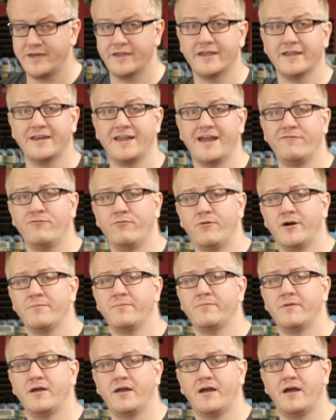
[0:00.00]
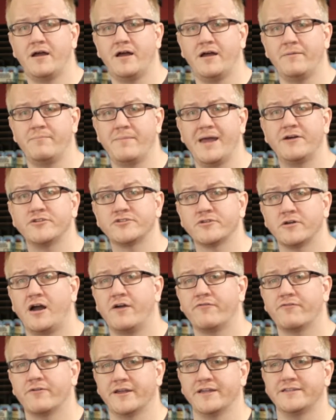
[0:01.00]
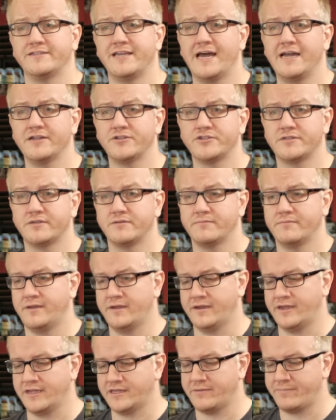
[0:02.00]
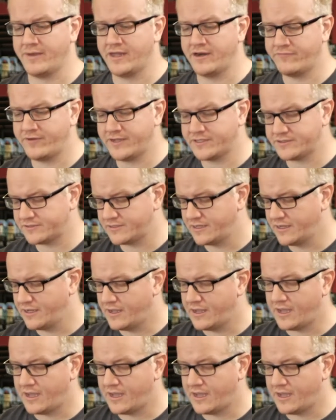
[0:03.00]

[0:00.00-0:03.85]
minion can have 1 mount or offering attached and get the benefits,